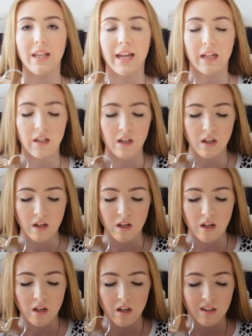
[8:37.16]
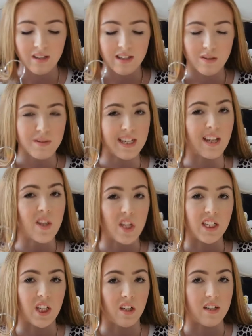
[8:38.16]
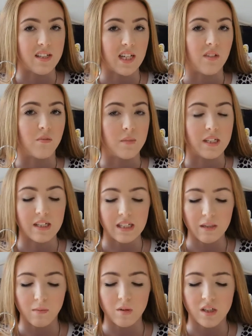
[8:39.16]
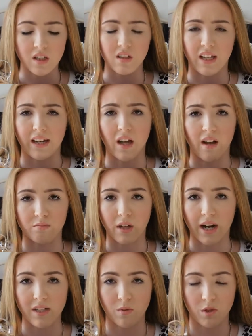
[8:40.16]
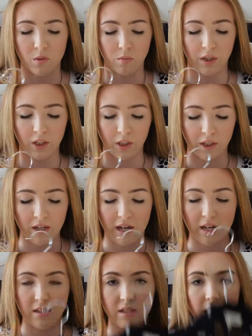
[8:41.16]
like, so it was like $30 down from 60 but still like half price, which is pretty good. And